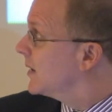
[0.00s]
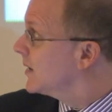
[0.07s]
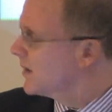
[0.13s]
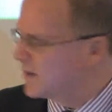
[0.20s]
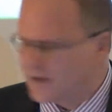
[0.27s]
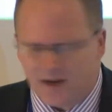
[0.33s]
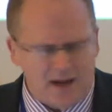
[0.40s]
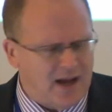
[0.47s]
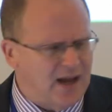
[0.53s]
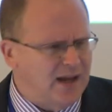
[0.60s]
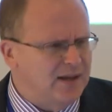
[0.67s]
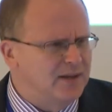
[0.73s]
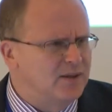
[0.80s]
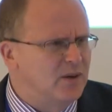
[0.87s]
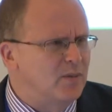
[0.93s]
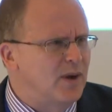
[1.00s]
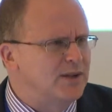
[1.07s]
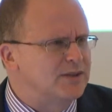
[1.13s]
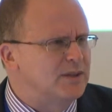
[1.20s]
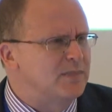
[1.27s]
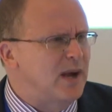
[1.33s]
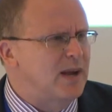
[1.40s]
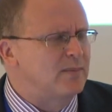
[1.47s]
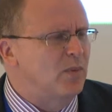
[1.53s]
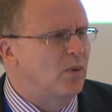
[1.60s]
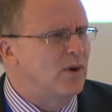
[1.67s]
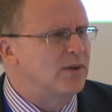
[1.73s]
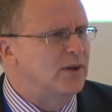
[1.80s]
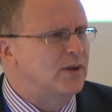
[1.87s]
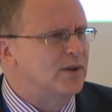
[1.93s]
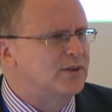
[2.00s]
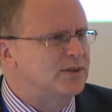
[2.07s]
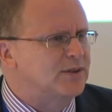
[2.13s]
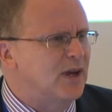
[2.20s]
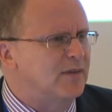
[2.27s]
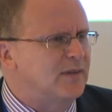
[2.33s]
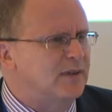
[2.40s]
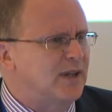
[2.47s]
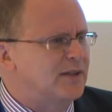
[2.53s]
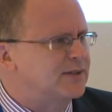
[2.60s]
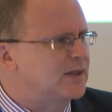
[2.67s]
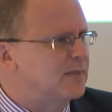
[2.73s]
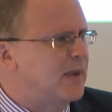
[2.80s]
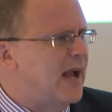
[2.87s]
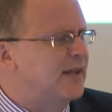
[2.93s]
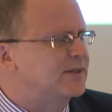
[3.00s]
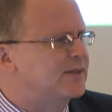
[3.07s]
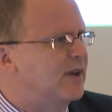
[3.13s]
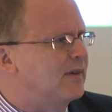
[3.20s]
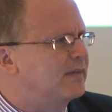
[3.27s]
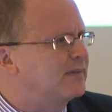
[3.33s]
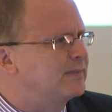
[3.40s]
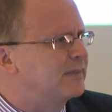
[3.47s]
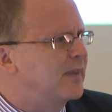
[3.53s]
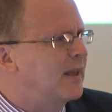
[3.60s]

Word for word: you're the guy who wants to buy more of the good stuff and less of the bad stuff.